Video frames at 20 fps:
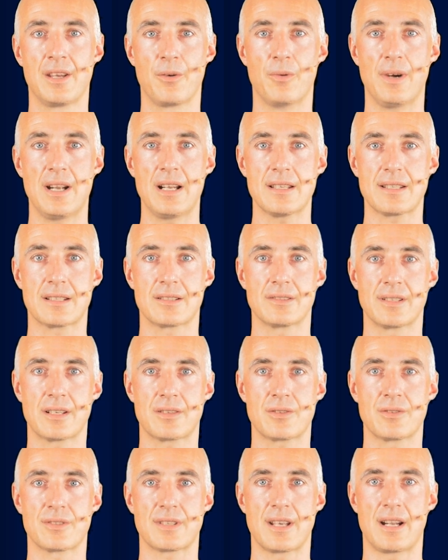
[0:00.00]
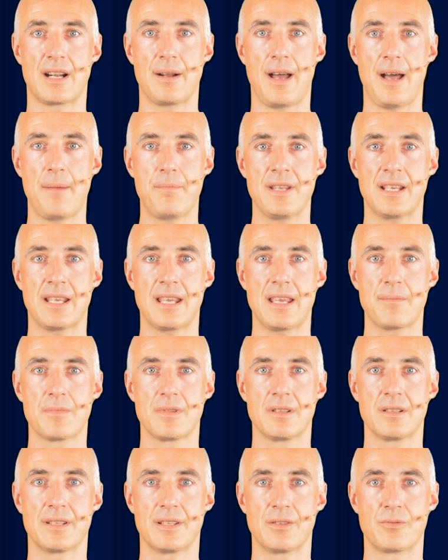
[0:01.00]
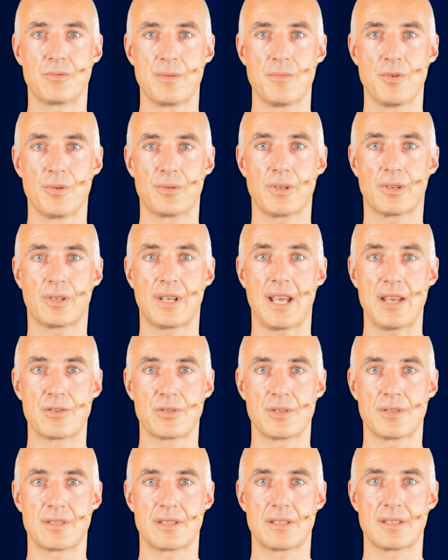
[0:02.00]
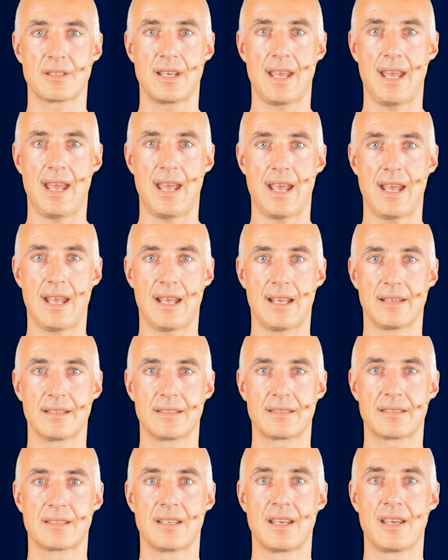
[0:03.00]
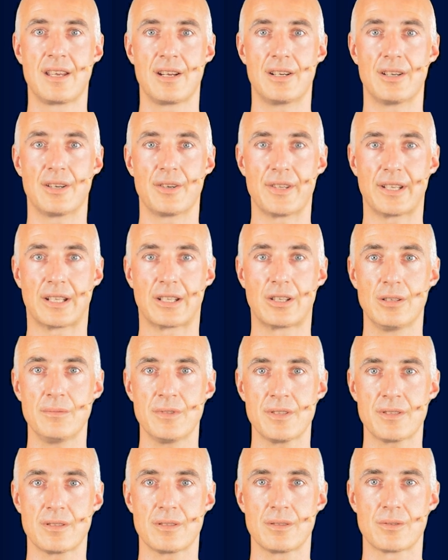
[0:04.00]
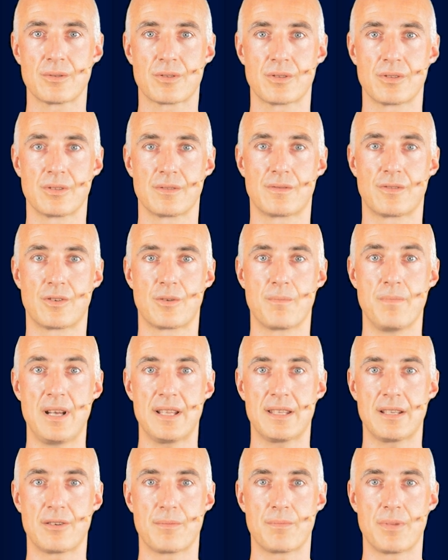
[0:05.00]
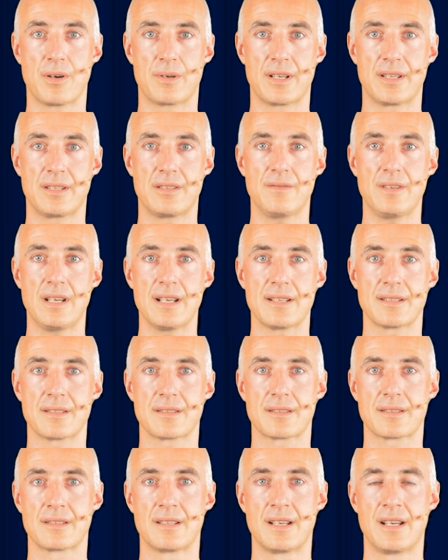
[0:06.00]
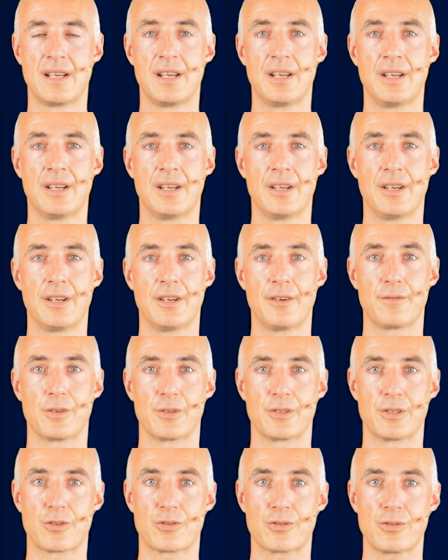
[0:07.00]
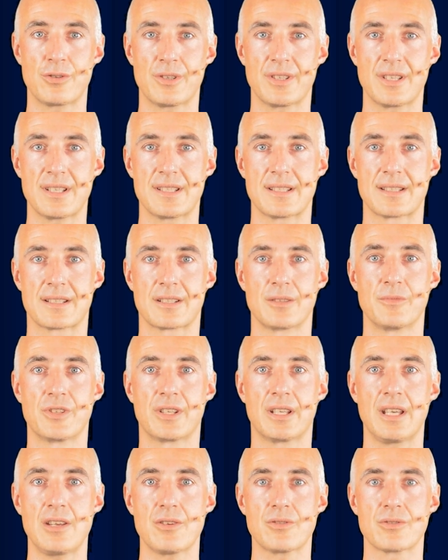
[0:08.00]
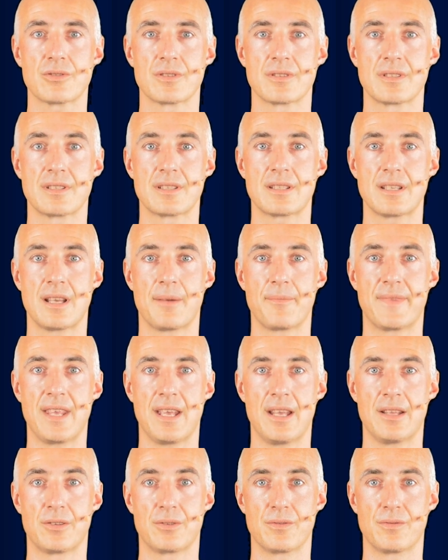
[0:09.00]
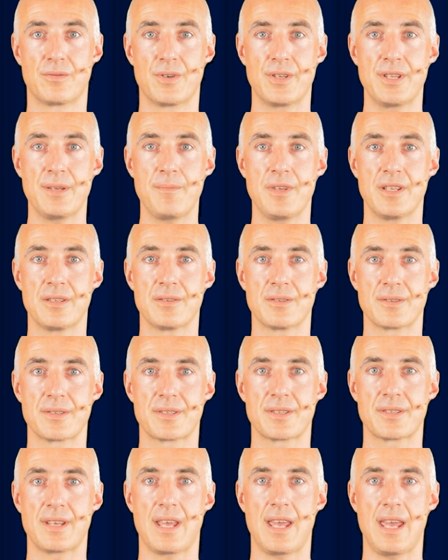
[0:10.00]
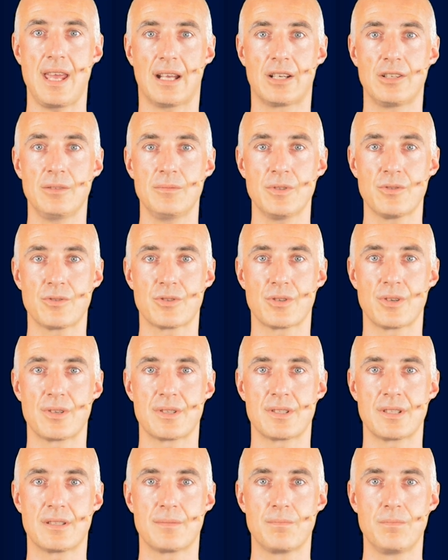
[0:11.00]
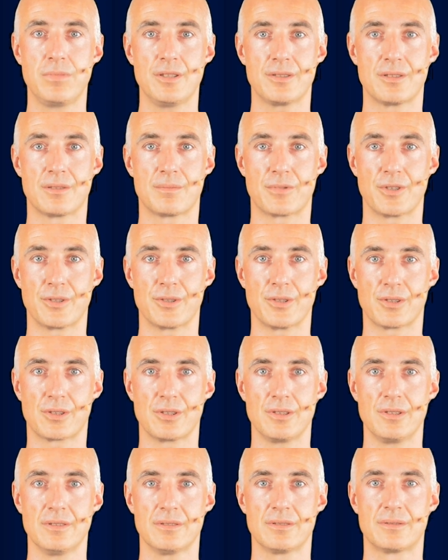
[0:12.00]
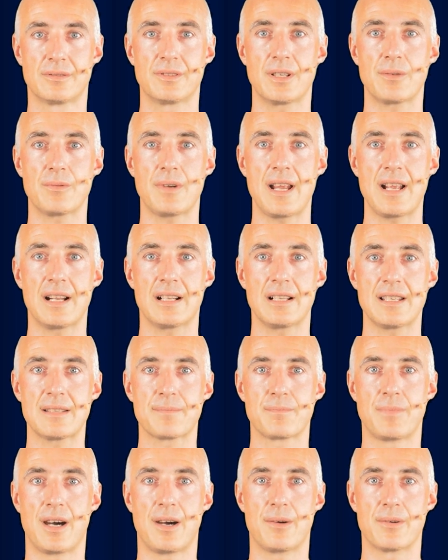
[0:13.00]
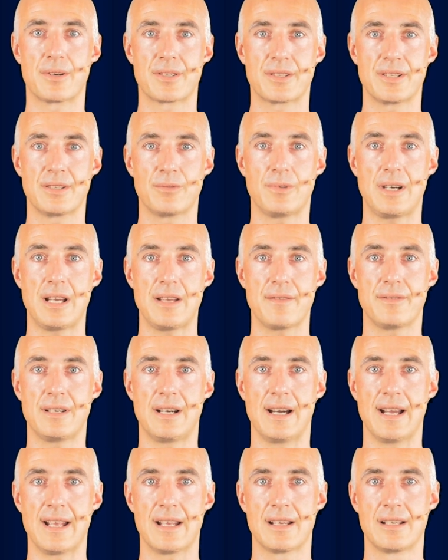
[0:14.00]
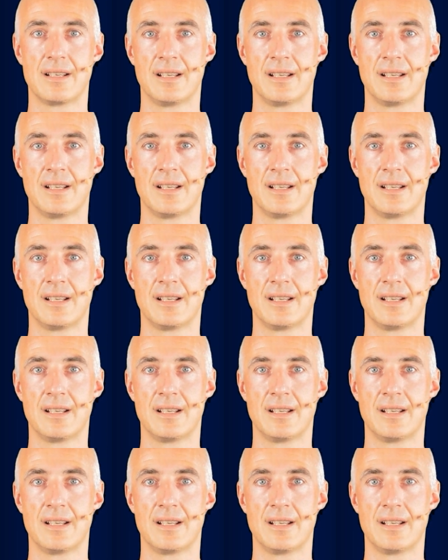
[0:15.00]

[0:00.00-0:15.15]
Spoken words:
Wireless connections are applicable in remote locations and are the common solution for battery-powered devices. For the short-distance communication, some 10 to 30 meters, a common choice is Bluetooth protocol, requiring less power than Wi-Fi.